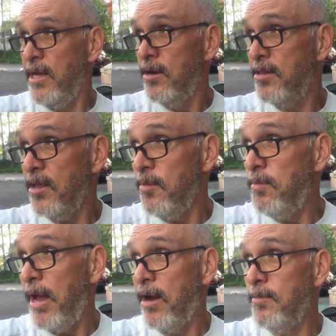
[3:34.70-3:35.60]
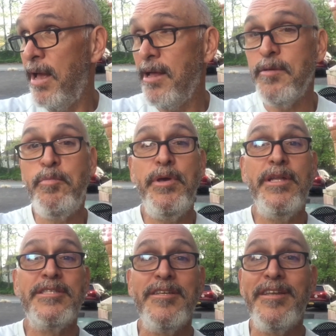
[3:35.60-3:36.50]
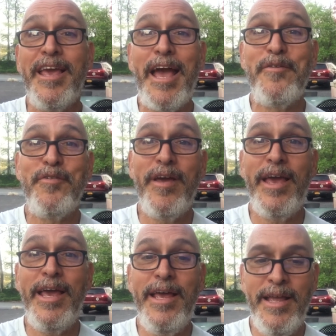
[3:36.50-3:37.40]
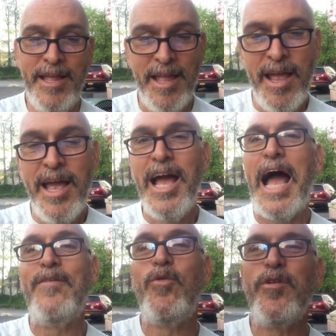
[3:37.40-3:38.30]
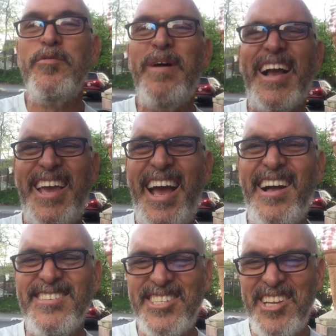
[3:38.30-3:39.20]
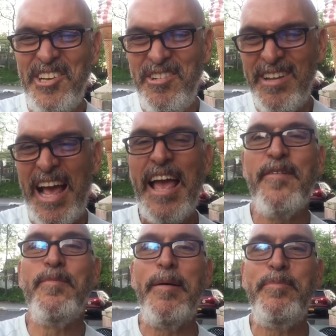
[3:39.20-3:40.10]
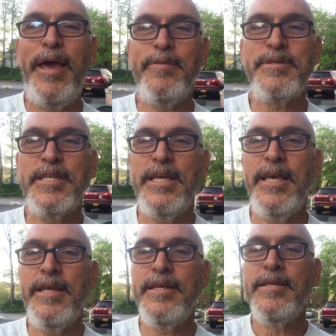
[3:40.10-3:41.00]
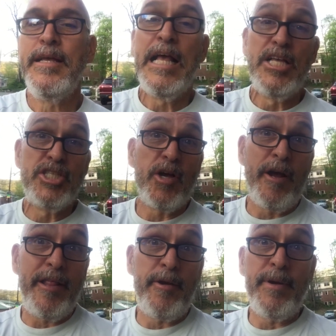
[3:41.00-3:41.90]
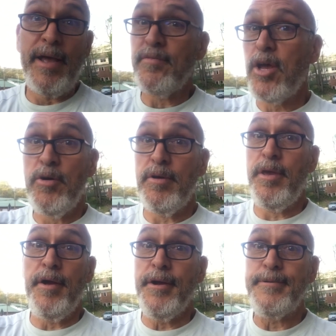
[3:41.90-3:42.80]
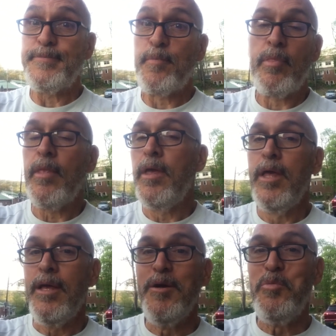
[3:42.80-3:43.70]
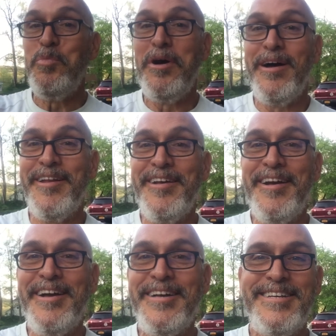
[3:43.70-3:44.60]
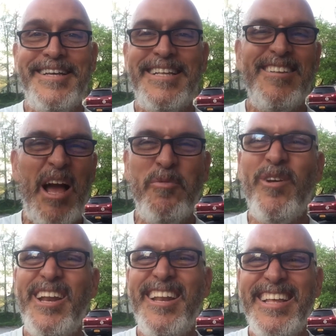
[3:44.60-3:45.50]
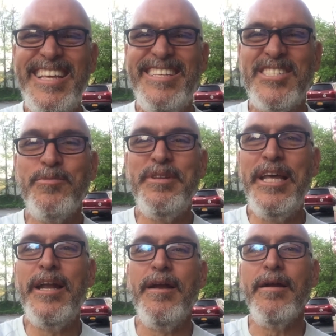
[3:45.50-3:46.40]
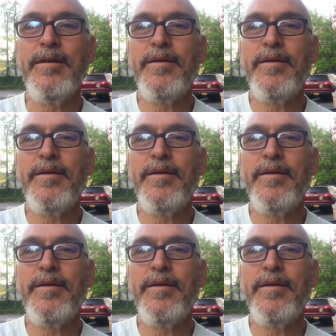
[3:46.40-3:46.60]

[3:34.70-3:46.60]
here at the Bear Mountain Pizza and Cafe. I've ordered my calzone, I have my Pepsi. Sorry, they don't have Coke here. But I'm ready to eat some dinner.